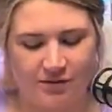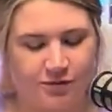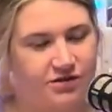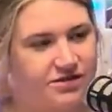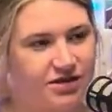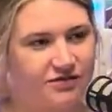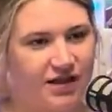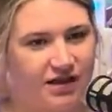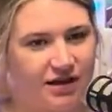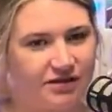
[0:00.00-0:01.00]
deserve
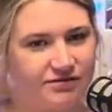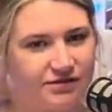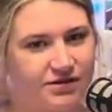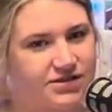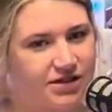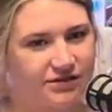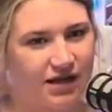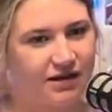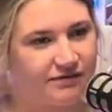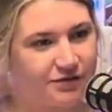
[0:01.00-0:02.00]
that love. You deserve
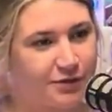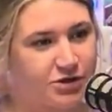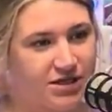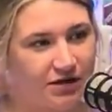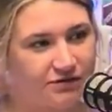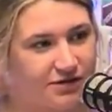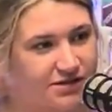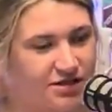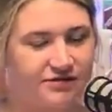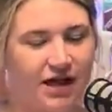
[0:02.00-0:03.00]
that love from yourself. You
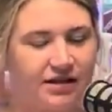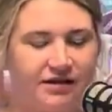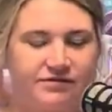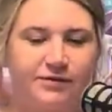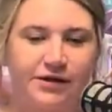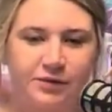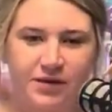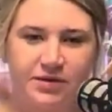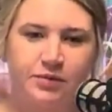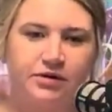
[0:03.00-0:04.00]
deserve that love from other
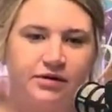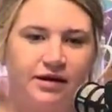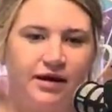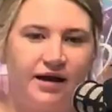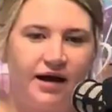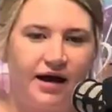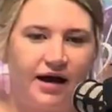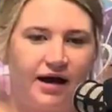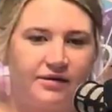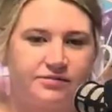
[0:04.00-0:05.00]
people.
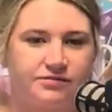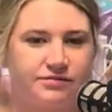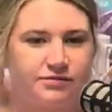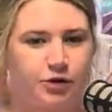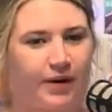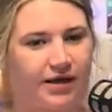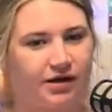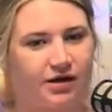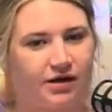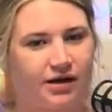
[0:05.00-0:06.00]
No
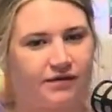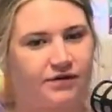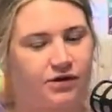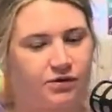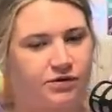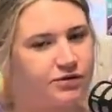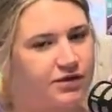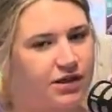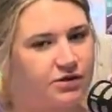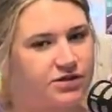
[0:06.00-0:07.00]
matter if you don't
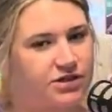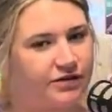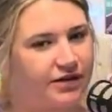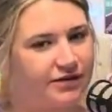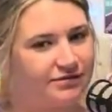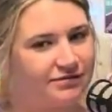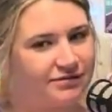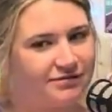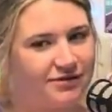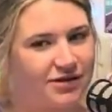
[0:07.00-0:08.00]
think you deserve it,
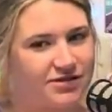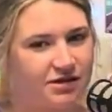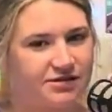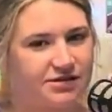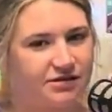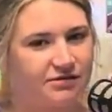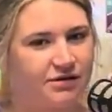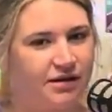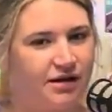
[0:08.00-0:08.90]
there's also,